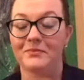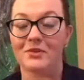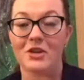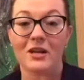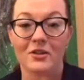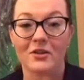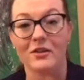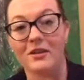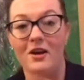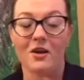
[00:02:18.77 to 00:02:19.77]
check
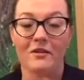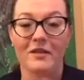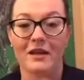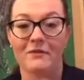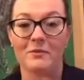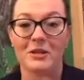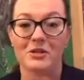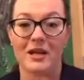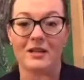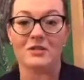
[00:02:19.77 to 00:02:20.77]
all of that
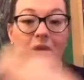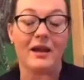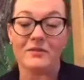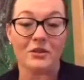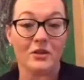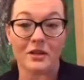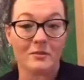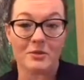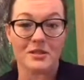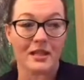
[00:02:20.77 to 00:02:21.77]
information out. So I have to look it
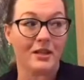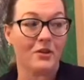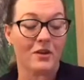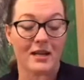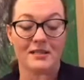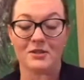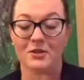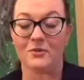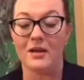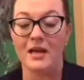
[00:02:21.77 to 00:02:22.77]
up just like you guys
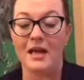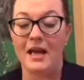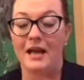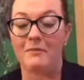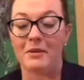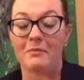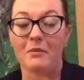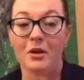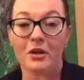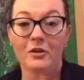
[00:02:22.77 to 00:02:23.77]
do. But
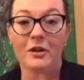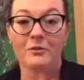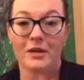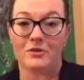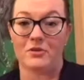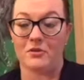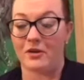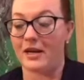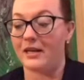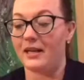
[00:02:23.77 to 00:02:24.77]
Mercury
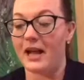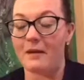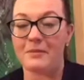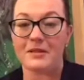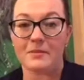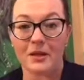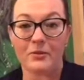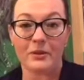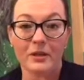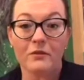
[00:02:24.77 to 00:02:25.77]
retrograde, it happens about
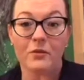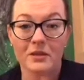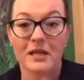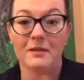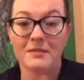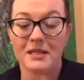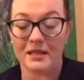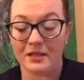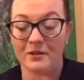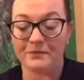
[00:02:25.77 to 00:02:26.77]
3 or 4 times a
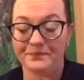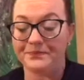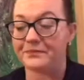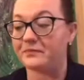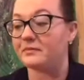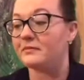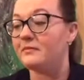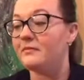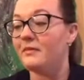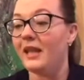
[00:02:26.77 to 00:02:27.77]
year.
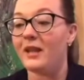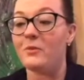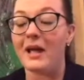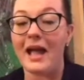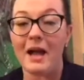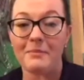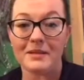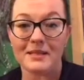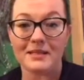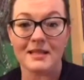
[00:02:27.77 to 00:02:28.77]
And what
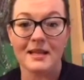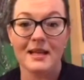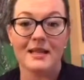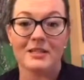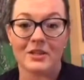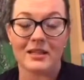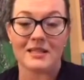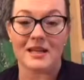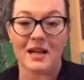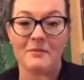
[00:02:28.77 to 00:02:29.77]
happens during this
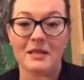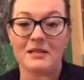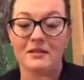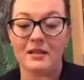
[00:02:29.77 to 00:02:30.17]
time is